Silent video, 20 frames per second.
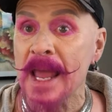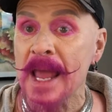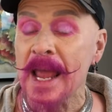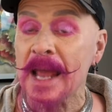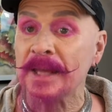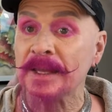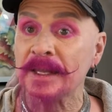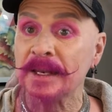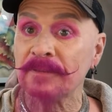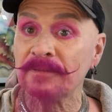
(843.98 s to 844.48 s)
And
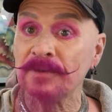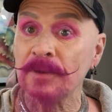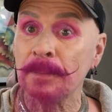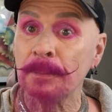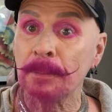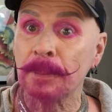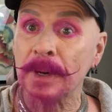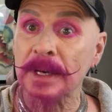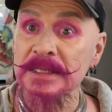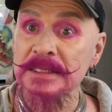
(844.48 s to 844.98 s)
then if you
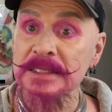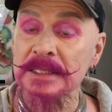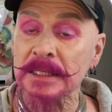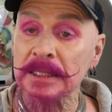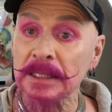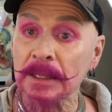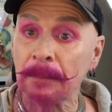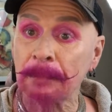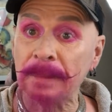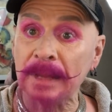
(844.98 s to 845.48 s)
press the
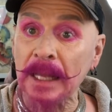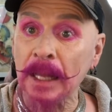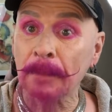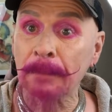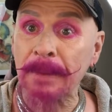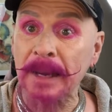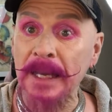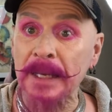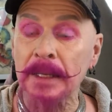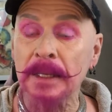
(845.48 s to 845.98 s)
little bell
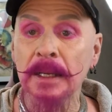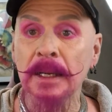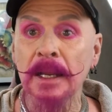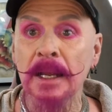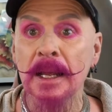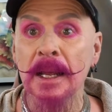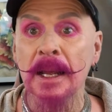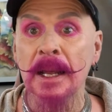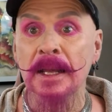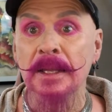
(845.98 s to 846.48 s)
button,
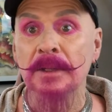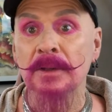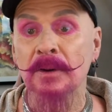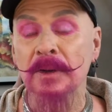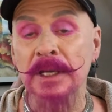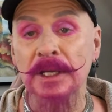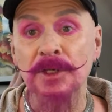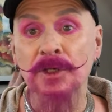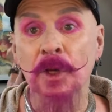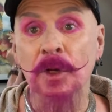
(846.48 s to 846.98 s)
you'll
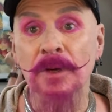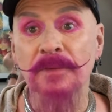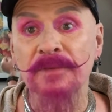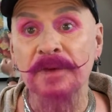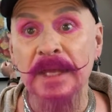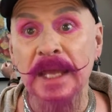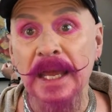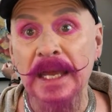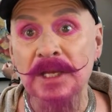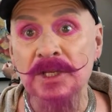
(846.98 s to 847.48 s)
get
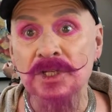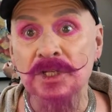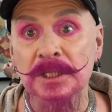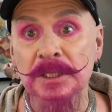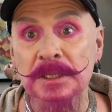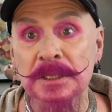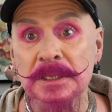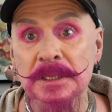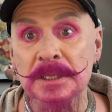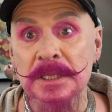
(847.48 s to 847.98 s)

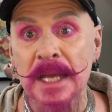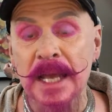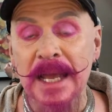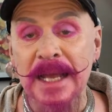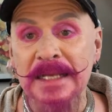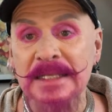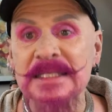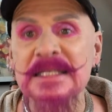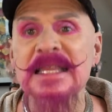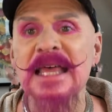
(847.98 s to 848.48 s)
notifications.
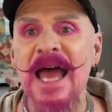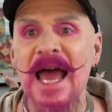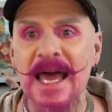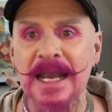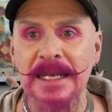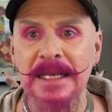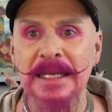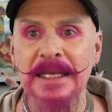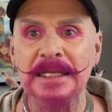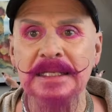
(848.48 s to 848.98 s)
It's
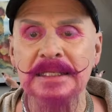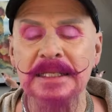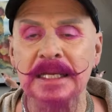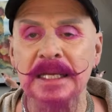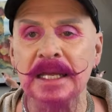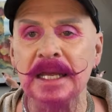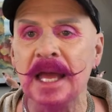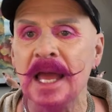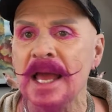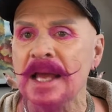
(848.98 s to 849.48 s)
that easy.
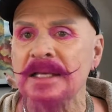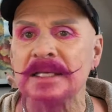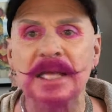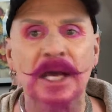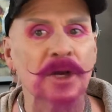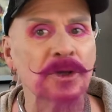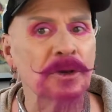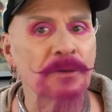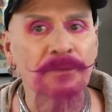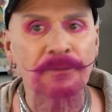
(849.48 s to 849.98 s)
Tell
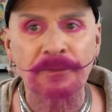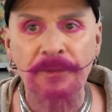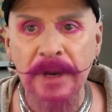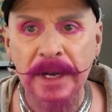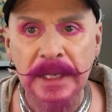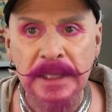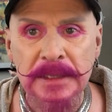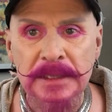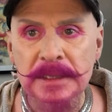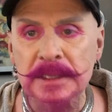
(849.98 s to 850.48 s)
your
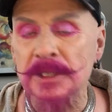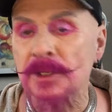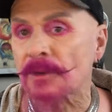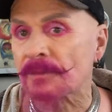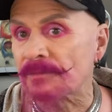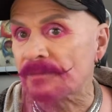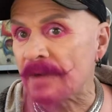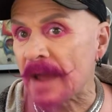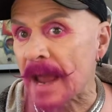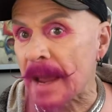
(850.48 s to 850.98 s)
friends, your
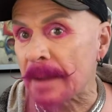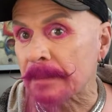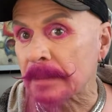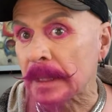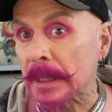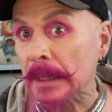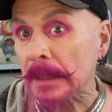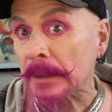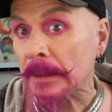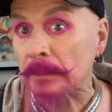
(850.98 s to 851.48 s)

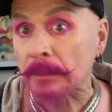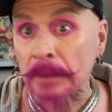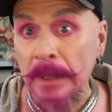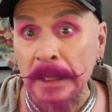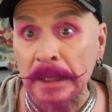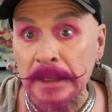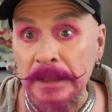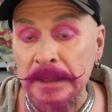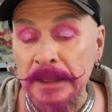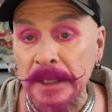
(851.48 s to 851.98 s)
family, your
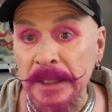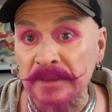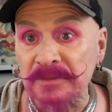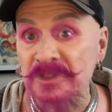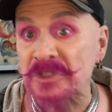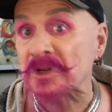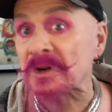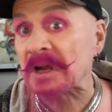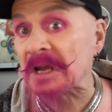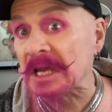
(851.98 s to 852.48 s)
relatives,
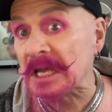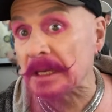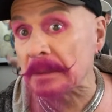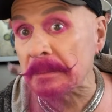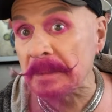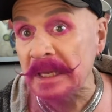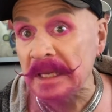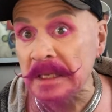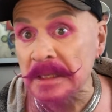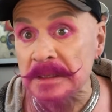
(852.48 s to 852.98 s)
your
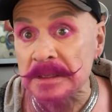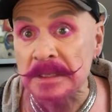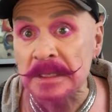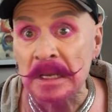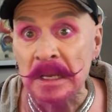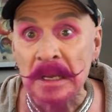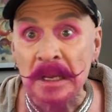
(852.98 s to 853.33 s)
enemies,